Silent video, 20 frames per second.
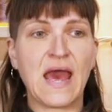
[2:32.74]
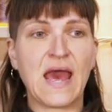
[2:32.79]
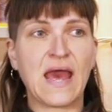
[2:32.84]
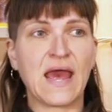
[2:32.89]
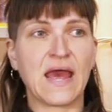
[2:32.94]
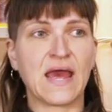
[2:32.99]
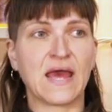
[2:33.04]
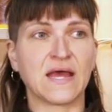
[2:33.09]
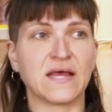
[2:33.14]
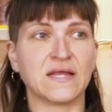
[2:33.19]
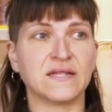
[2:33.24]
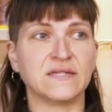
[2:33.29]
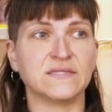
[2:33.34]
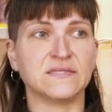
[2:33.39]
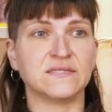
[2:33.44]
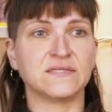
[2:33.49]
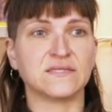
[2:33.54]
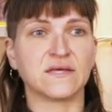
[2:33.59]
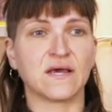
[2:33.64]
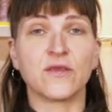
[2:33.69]

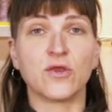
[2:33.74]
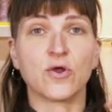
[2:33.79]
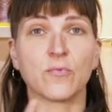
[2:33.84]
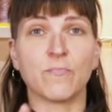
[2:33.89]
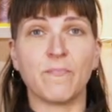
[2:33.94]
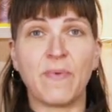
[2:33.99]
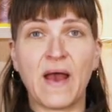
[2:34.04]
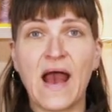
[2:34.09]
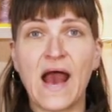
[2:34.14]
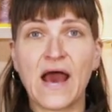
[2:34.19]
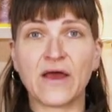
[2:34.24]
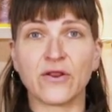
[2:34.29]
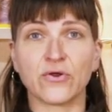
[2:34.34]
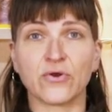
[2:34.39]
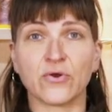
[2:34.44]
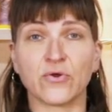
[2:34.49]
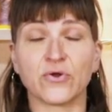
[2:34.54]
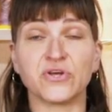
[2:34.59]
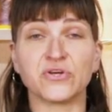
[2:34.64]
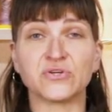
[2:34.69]
and your
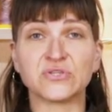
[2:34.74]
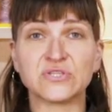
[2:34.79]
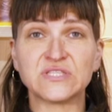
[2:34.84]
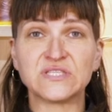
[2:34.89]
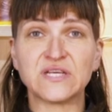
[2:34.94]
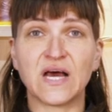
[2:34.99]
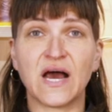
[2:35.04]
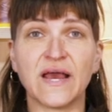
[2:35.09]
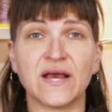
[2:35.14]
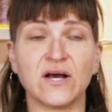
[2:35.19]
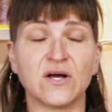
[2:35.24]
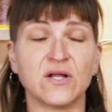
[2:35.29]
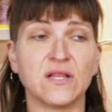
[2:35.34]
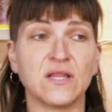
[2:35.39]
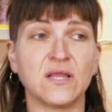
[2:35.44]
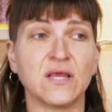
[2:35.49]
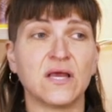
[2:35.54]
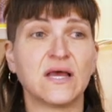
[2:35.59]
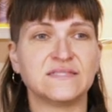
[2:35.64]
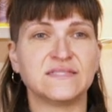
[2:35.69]
pattern or your
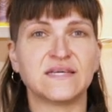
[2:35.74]
style